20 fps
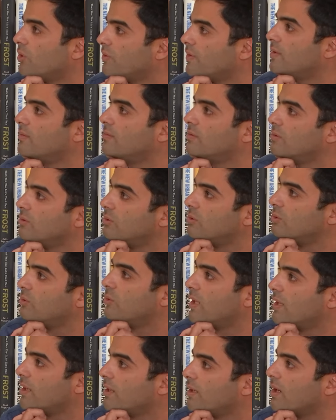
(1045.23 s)
what they
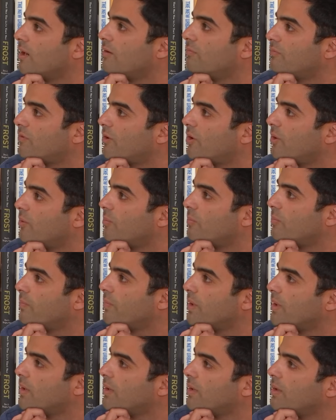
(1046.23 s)
do, where they come
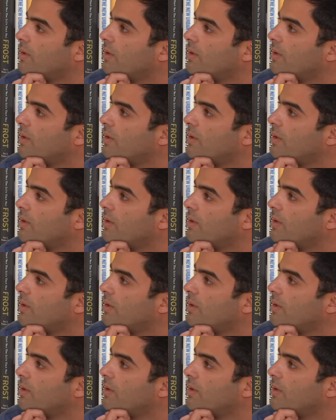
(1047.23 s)
from?